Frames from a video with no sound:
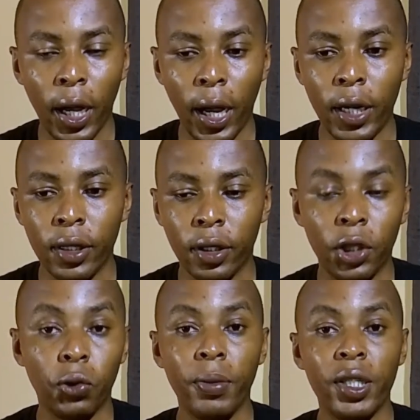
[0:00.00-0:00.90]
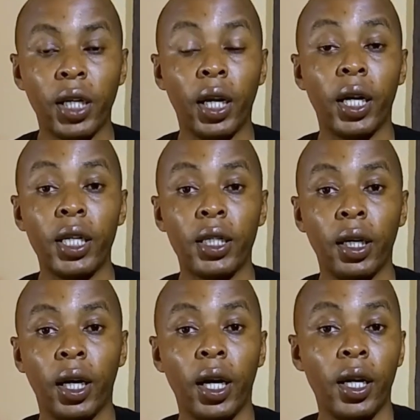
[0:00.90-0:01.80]
and it will be
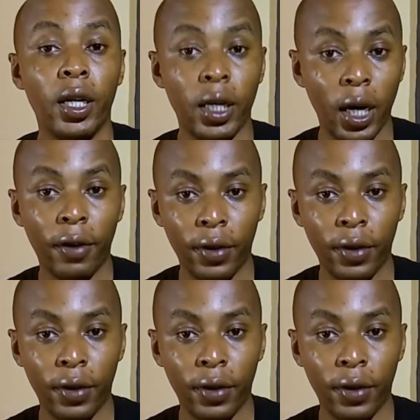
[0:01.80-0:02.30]
generating enough